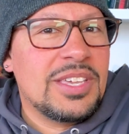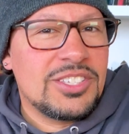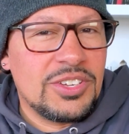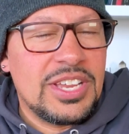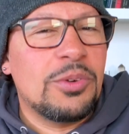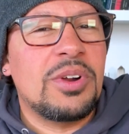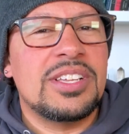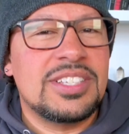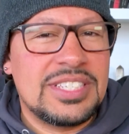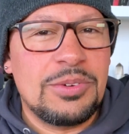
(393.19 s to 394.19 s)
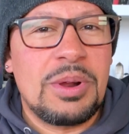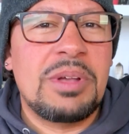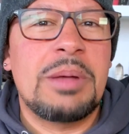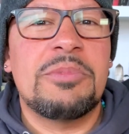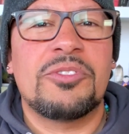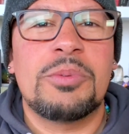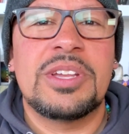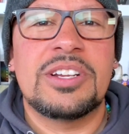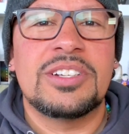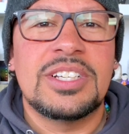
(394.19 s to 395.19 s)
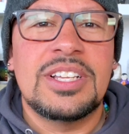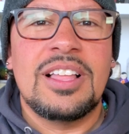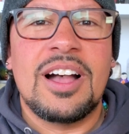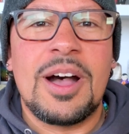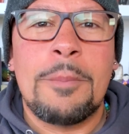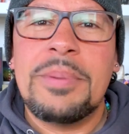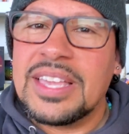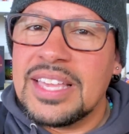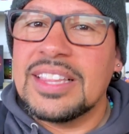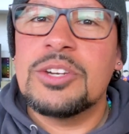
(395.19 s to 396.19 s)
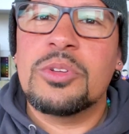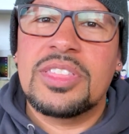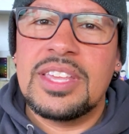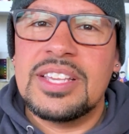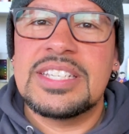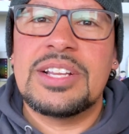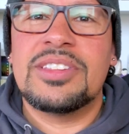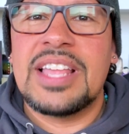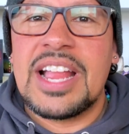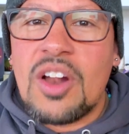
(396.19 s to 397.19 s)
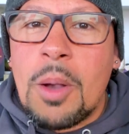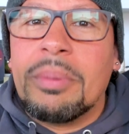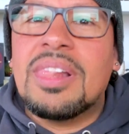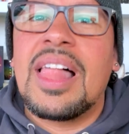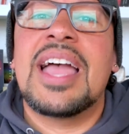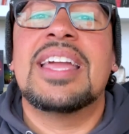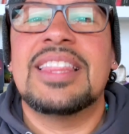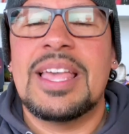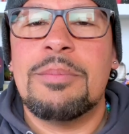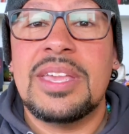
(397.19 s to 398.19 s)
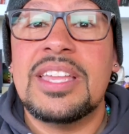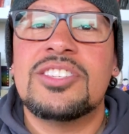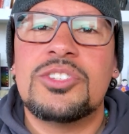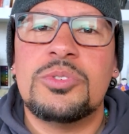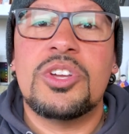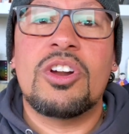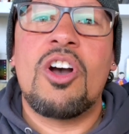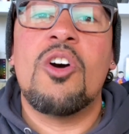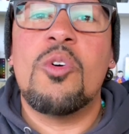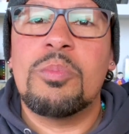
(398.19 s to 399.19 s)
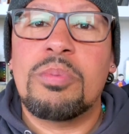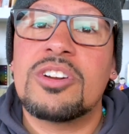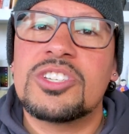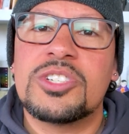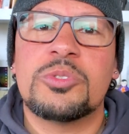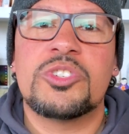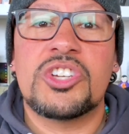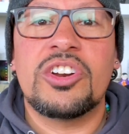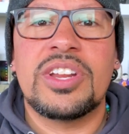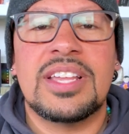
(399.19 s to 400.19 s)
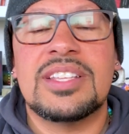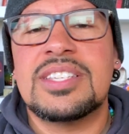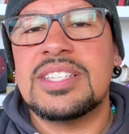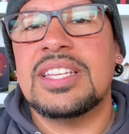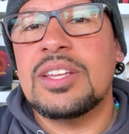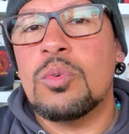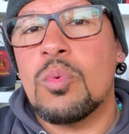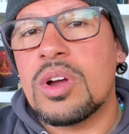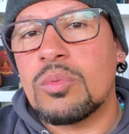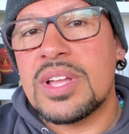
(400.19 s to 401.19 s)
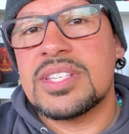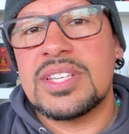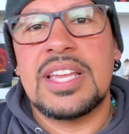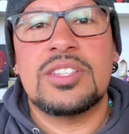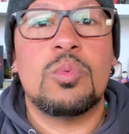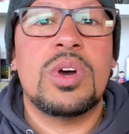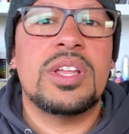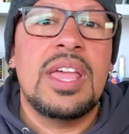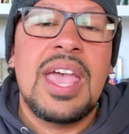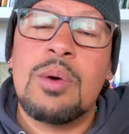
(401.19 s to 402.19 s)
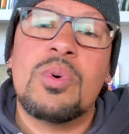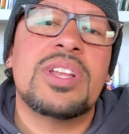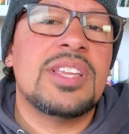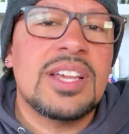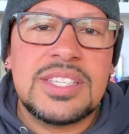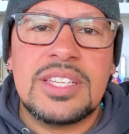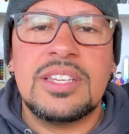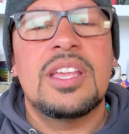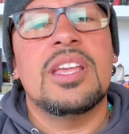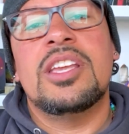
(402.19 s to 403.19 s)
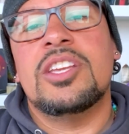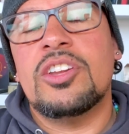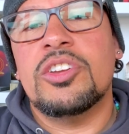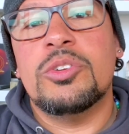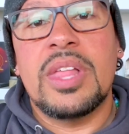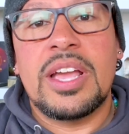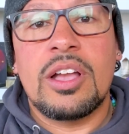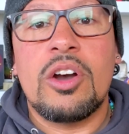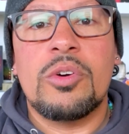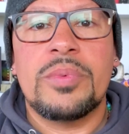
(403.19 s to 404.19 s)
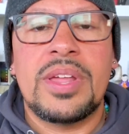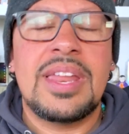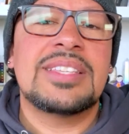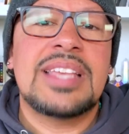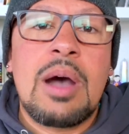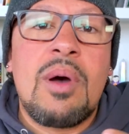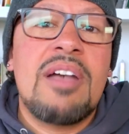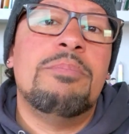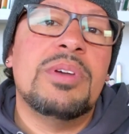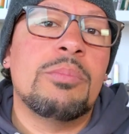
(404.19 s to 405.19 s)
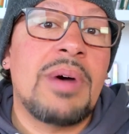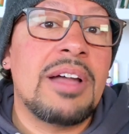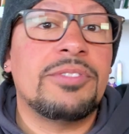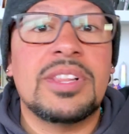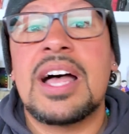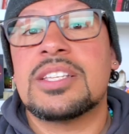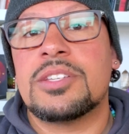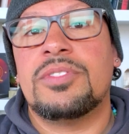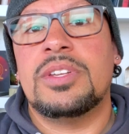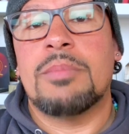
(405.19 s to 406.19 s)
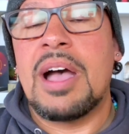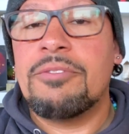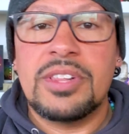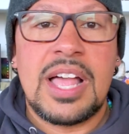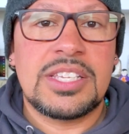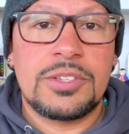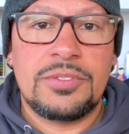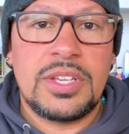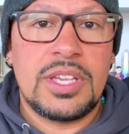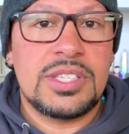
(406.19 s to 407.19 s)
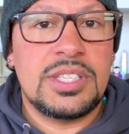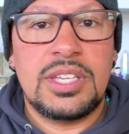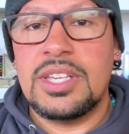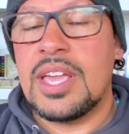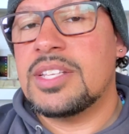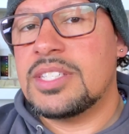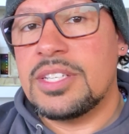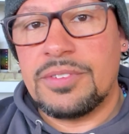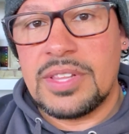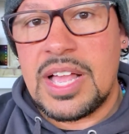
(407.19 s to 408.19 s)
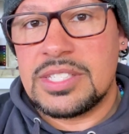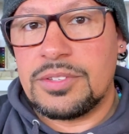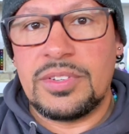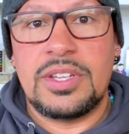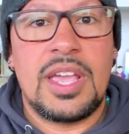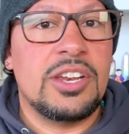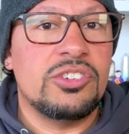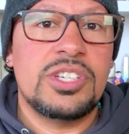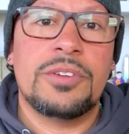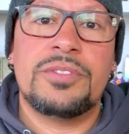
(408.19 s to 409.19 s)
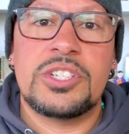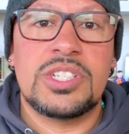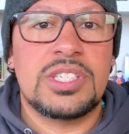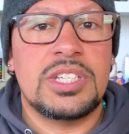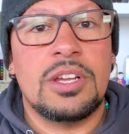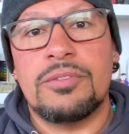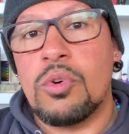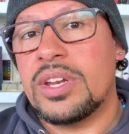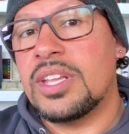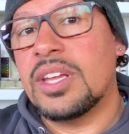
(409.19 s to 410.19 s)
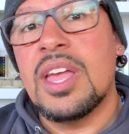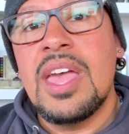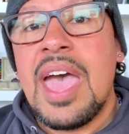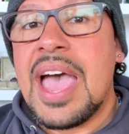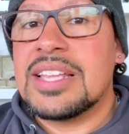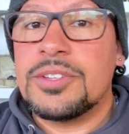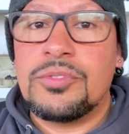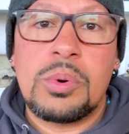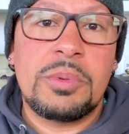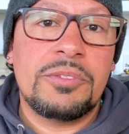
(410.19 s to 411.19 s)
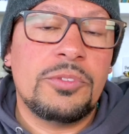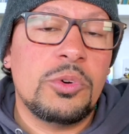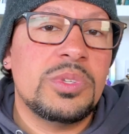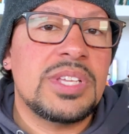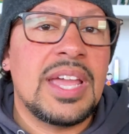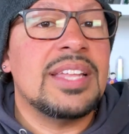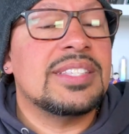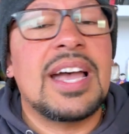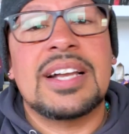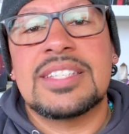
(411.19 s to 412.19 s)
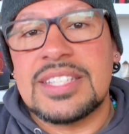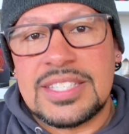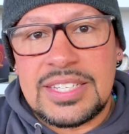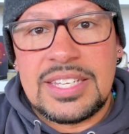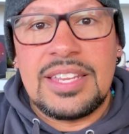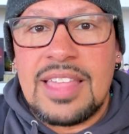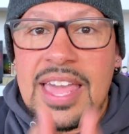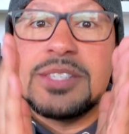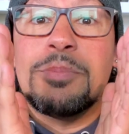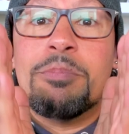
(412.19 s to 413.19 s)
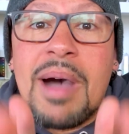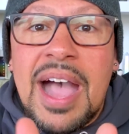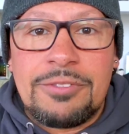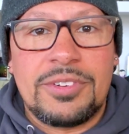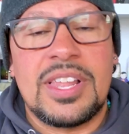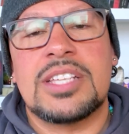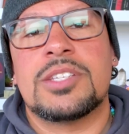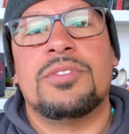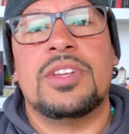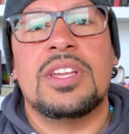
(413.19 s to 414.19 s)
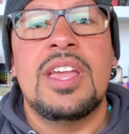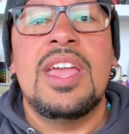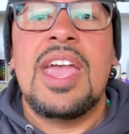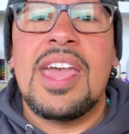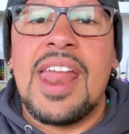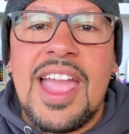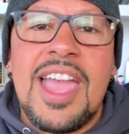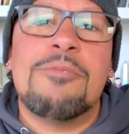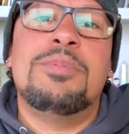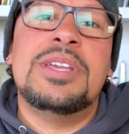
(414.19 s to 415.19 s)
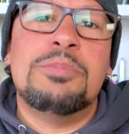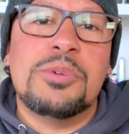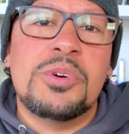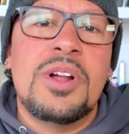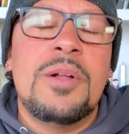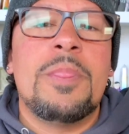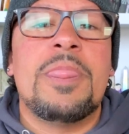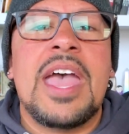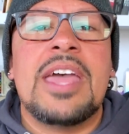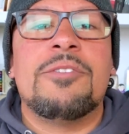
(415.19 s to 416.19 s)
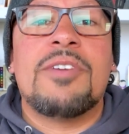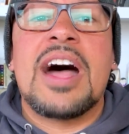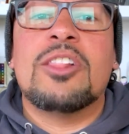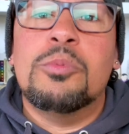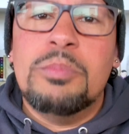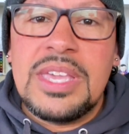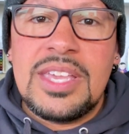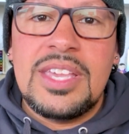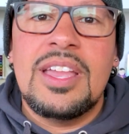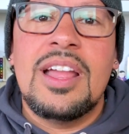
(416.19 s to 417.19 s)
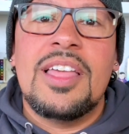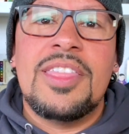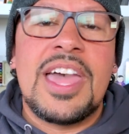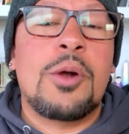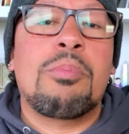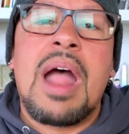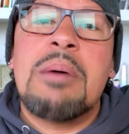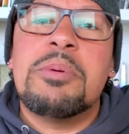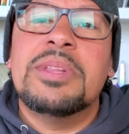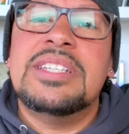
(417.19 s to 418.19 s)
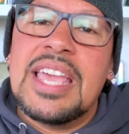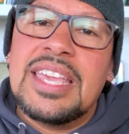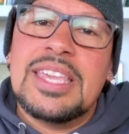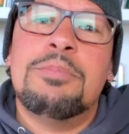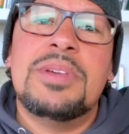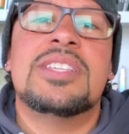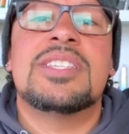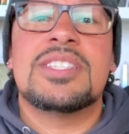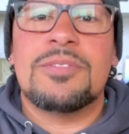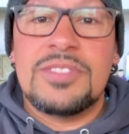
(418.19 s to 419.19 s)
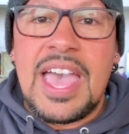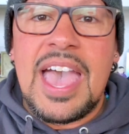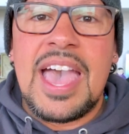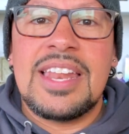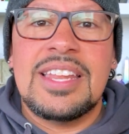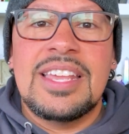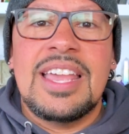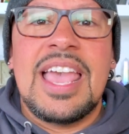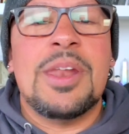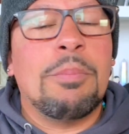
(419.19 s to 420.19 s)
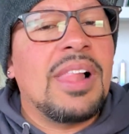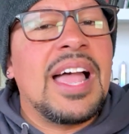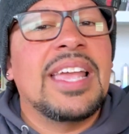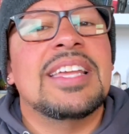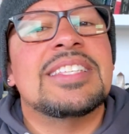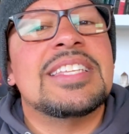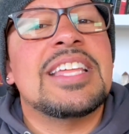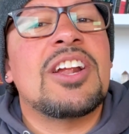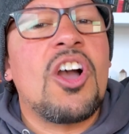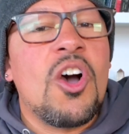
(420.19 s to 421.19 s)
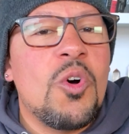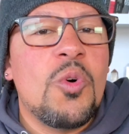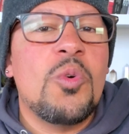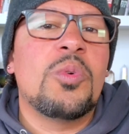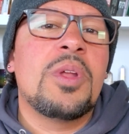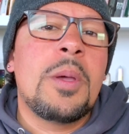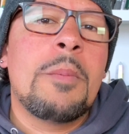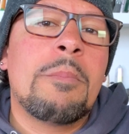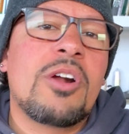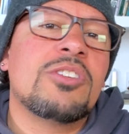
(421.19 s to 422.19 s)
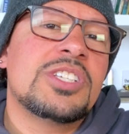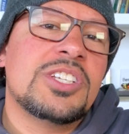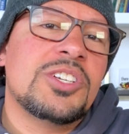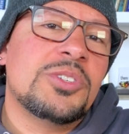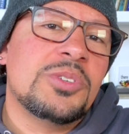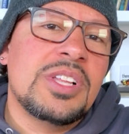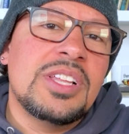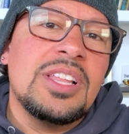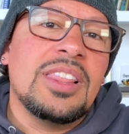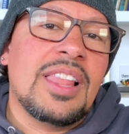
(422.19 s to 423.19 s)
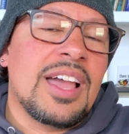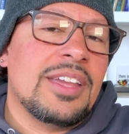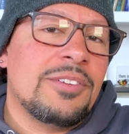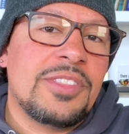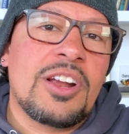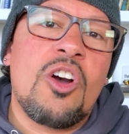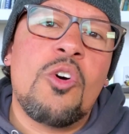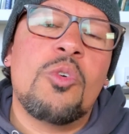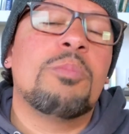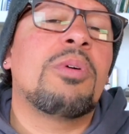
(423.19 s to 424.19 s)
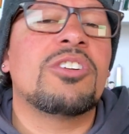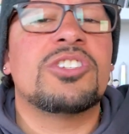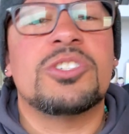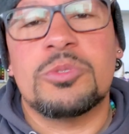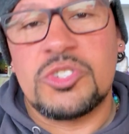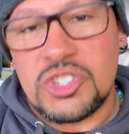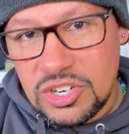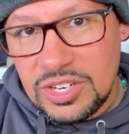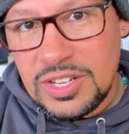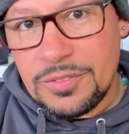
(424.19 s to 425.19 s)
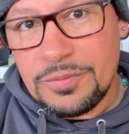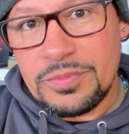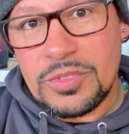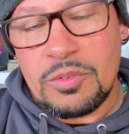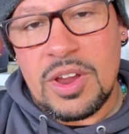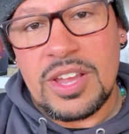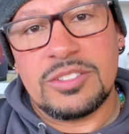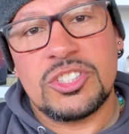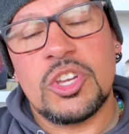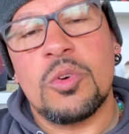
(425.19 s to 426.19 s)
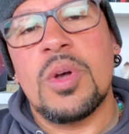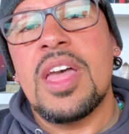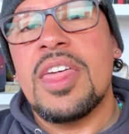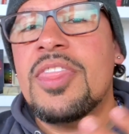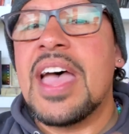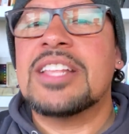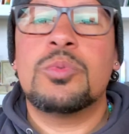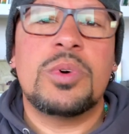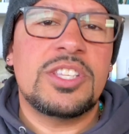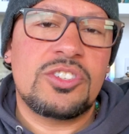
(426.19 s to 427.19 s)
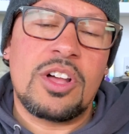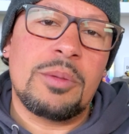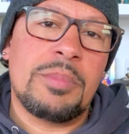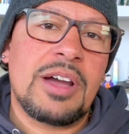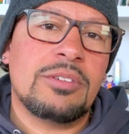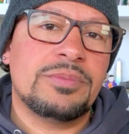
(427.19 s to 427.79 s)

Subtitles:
So see where I'm coming from here? Picking little things here and there, applying them into your own personal journey and seeing what resonates, what doesn't, you let go. And that's how I built my philosophy. My philosophy is the EAT philosophy: energy efficiency, avoiding acid-forming foods, and toxicity. That is my philosophy. And I have people that follow me that are probably taking pieces of that and applying it to their own personal life, their own personal journey, right? So that's what it's all about.